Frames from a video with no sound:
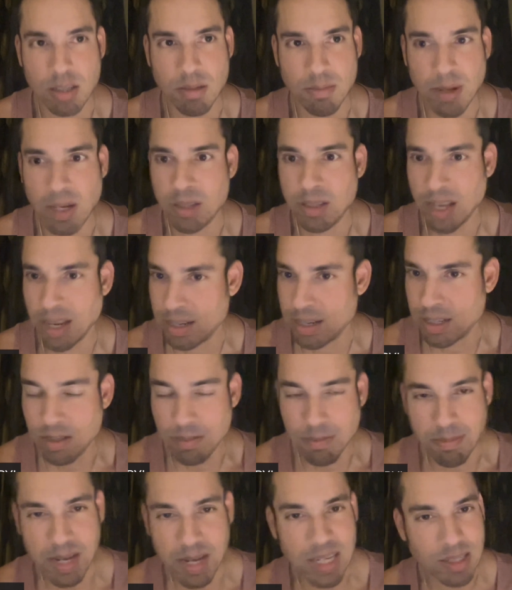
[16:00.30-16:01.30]
about that. And as
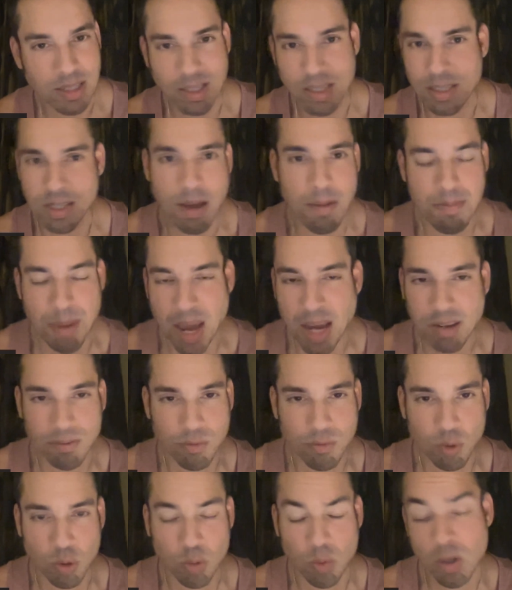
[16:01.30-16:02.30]
amazing as that back and
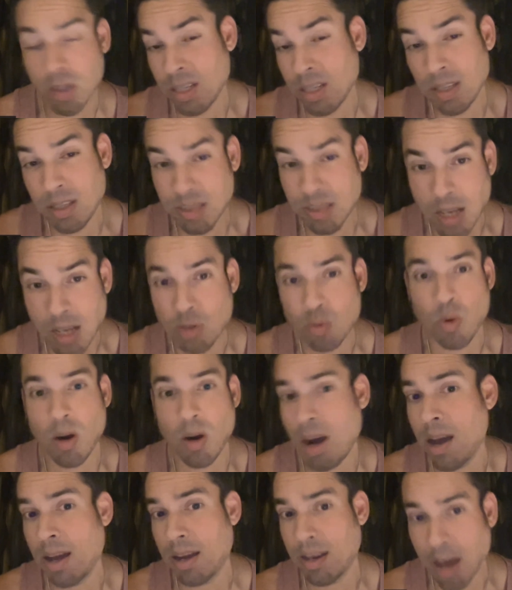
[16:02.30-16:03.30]
forth was, and the stakes were
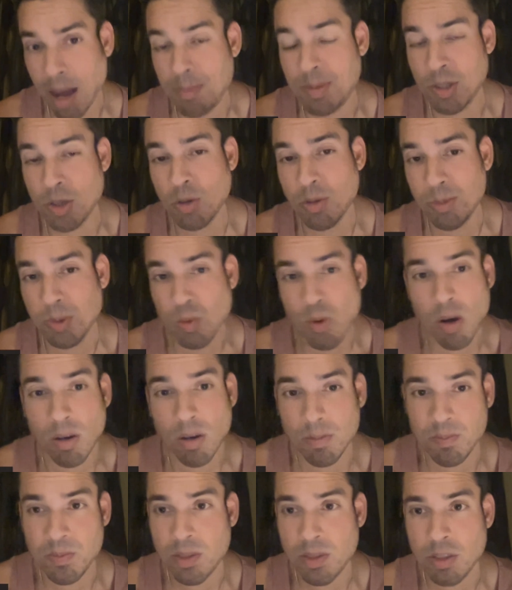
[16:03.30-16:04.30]
high. I mean, don't get me wrong.
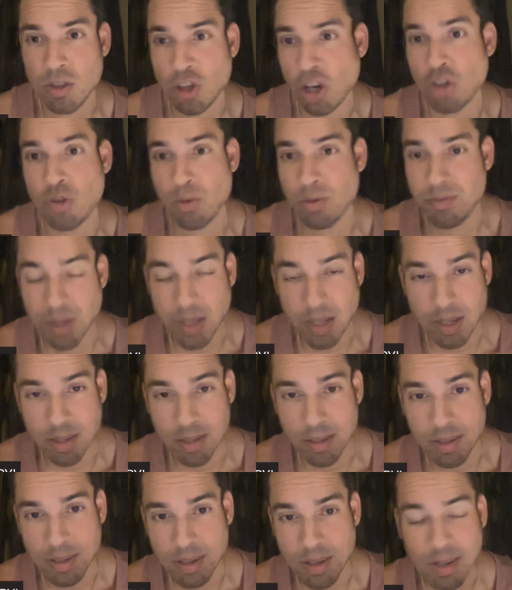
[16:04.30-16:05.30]
Joshua Van
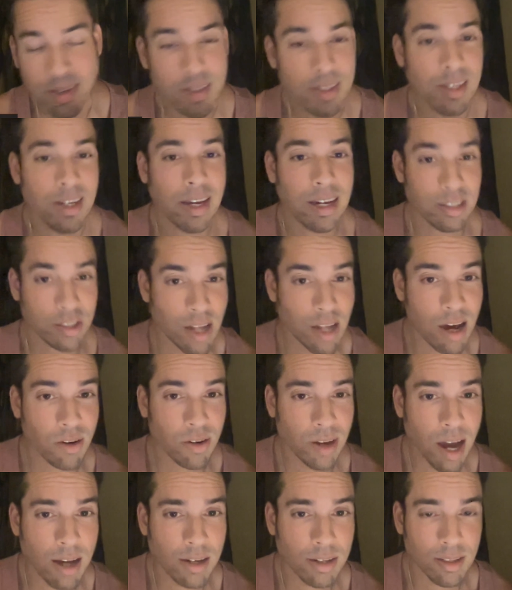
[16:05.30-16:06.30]
has now
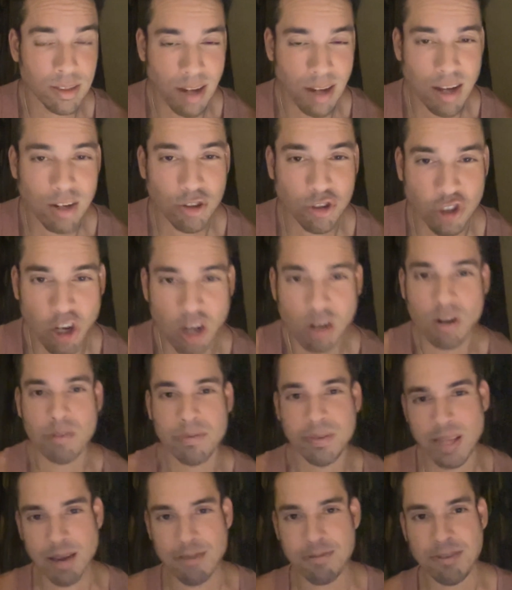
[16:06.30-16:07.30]
gotten a title shot off
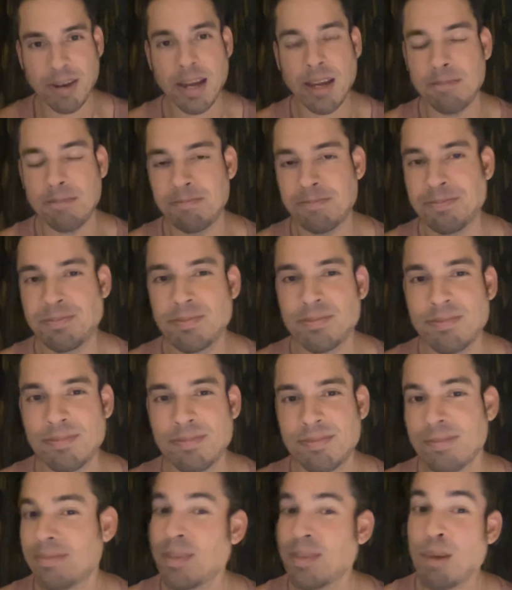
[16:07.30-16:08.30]
of that fight,
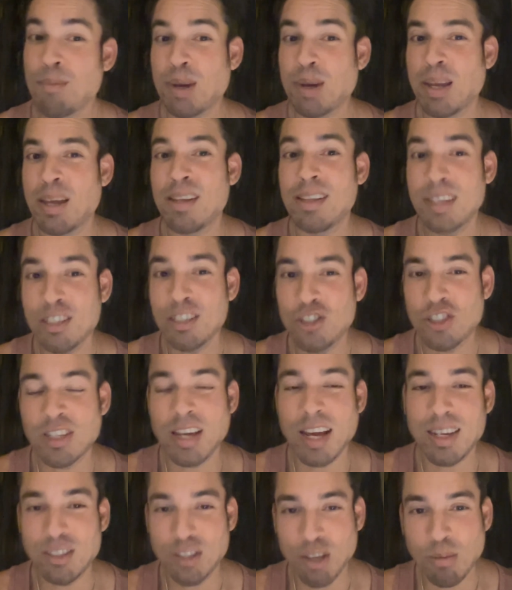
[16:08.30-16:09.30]
but Ilia just
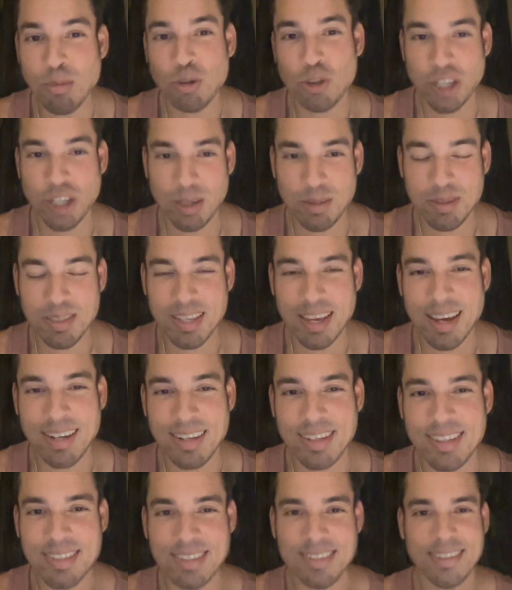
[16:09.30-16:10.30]
got double champ
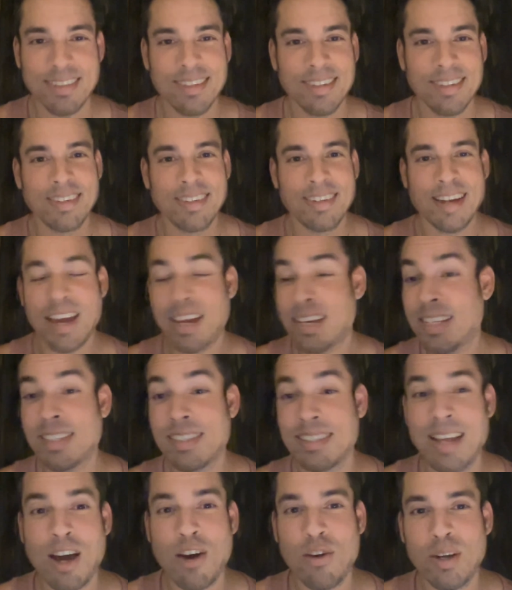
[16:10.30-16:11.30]
status, and he's
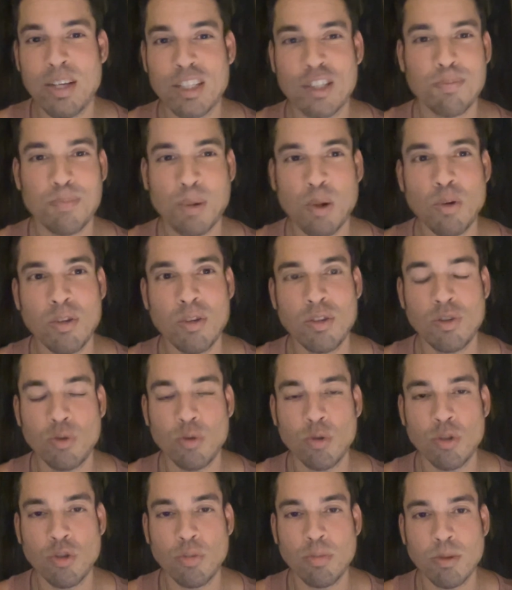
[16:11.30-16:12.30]
now exploded into a
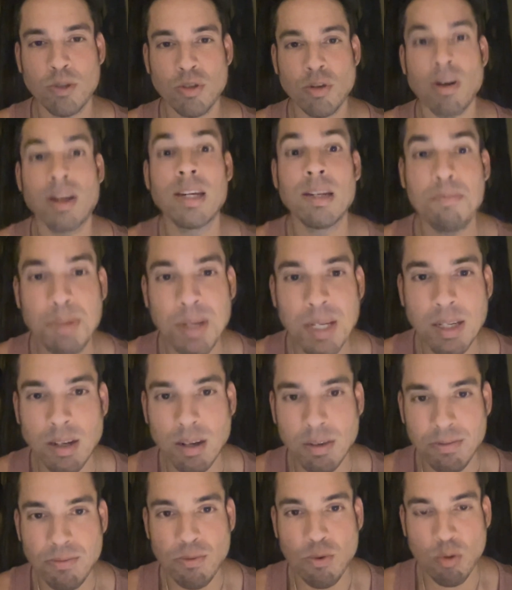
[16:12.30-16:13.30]
superstar, and he beat a
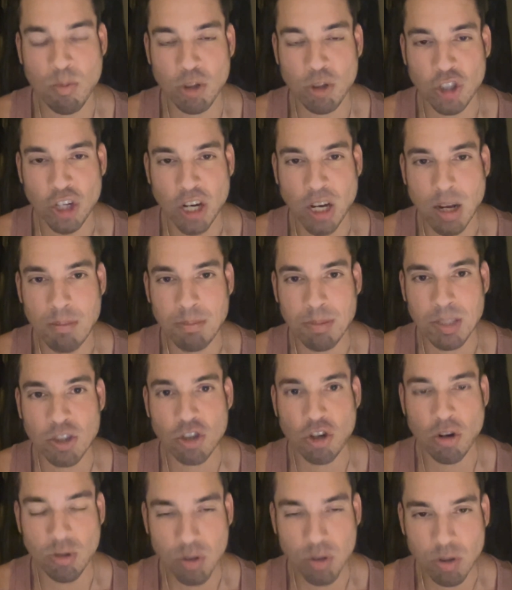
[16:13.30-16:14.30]
former champ in
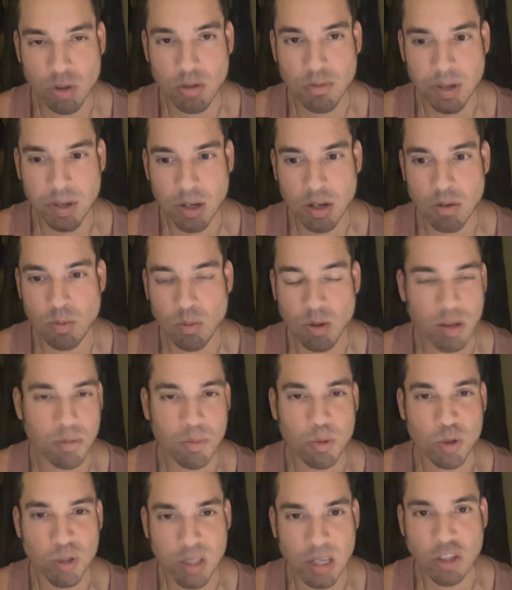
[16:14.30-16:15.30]
Charles Oliveira, one of the
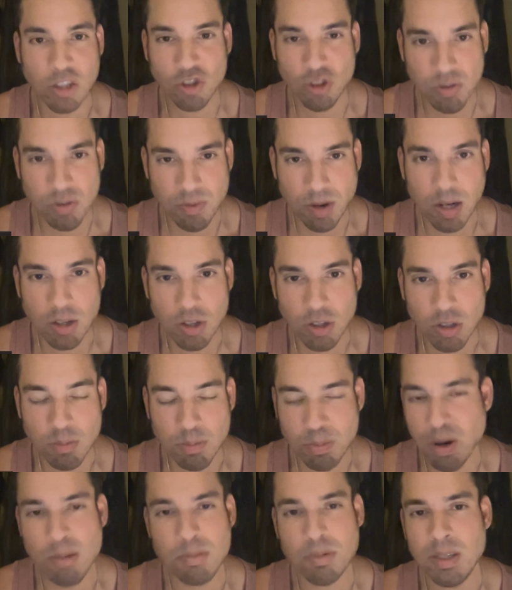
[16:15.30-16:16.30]
most dangerous fighters,
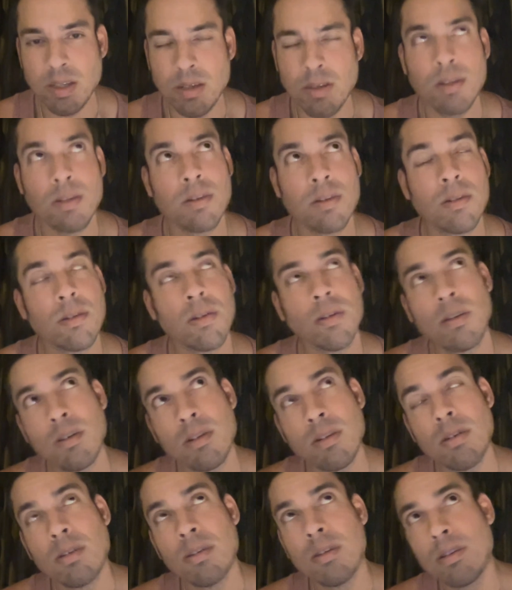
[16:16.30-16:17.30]
probably
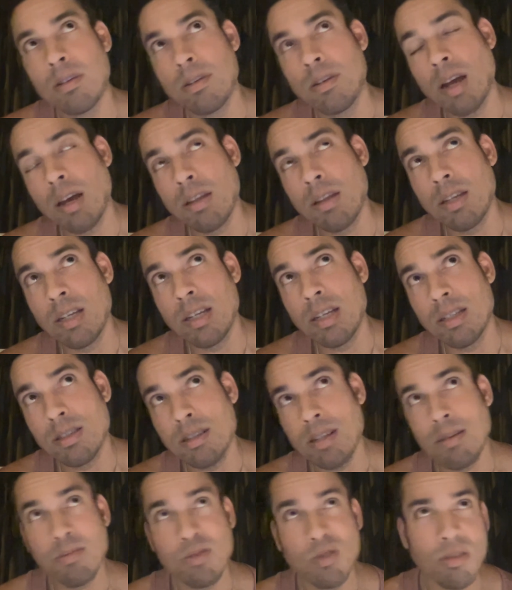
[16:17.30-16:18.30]
now that
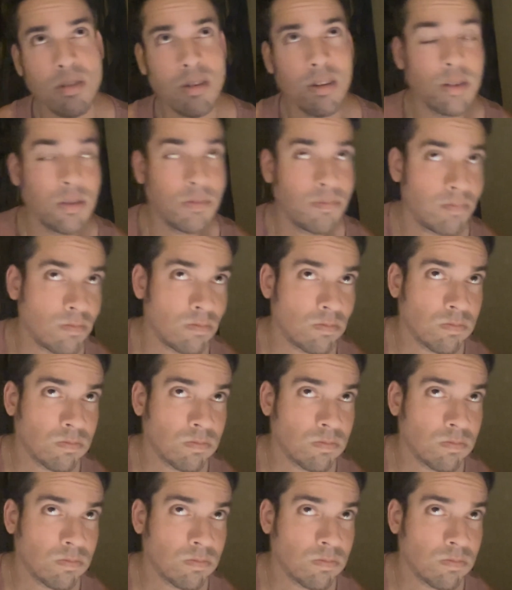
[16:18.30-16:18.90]
Islam's gone.